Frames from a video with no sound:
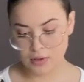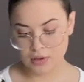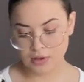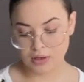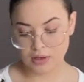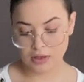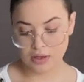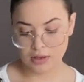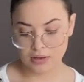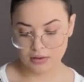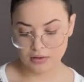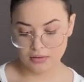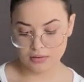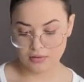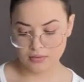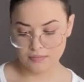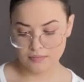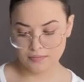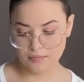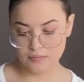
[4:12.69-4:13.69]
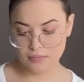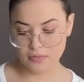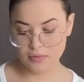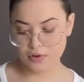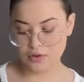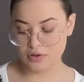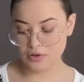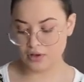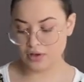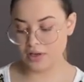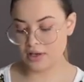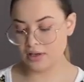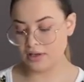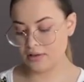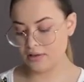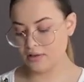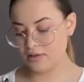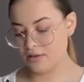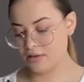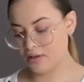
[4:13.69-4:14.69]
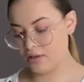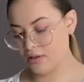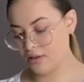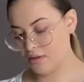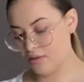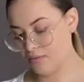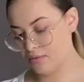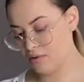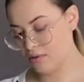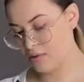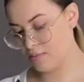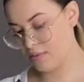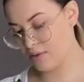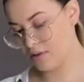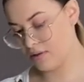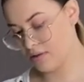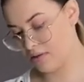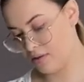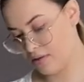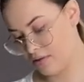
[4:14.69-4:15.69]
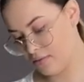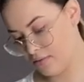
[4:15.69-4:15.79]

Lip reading: and the sugars in the mixer.